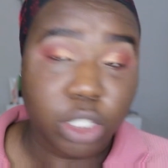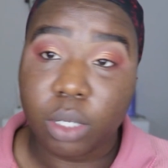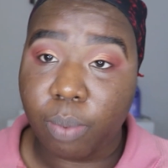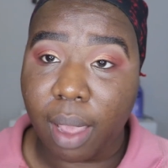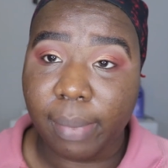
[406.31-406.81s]
to
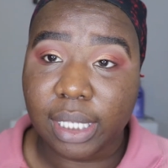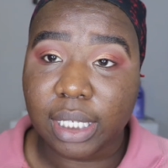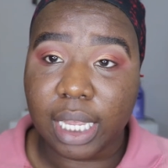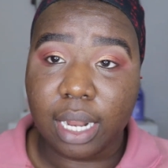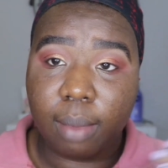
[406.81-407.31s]
prime my
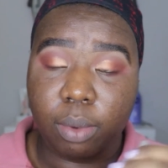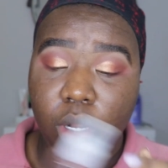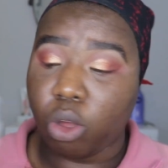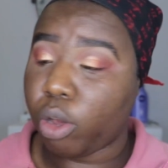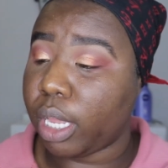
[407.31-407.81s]
skin, I'm gonna
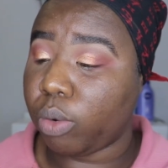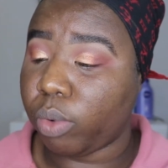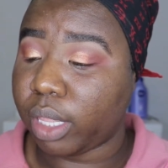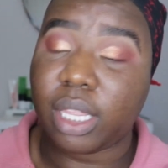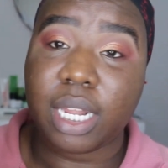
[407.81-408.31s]
go in
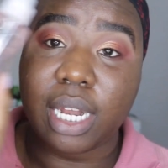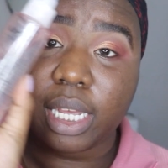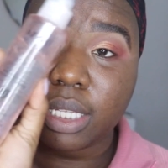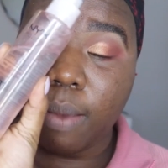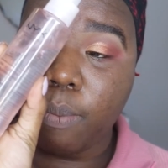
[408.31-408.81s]
with the
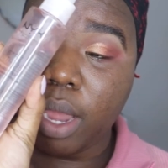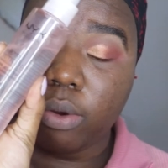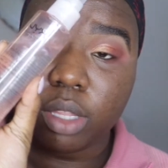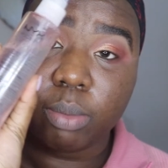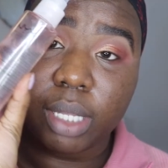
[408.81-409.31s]
NYX Bare
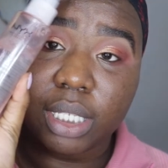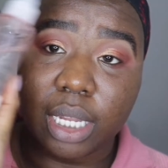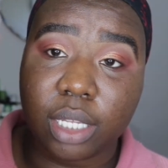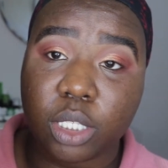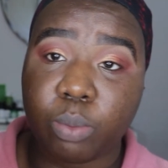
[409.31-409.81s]
With Me
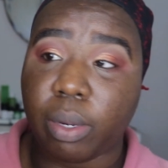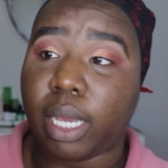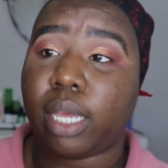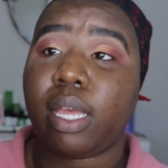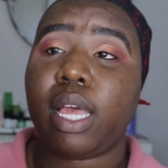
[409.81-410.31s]
setting
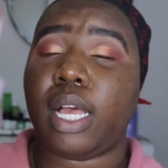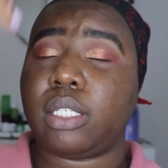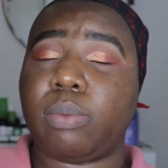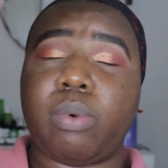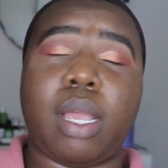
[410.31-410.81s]
spray
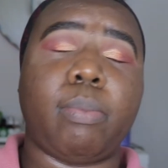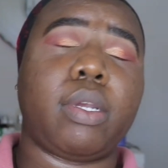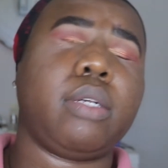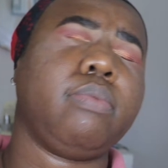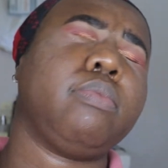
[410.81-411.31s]
as a
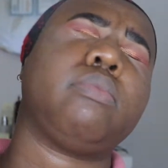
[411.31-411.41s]
primer.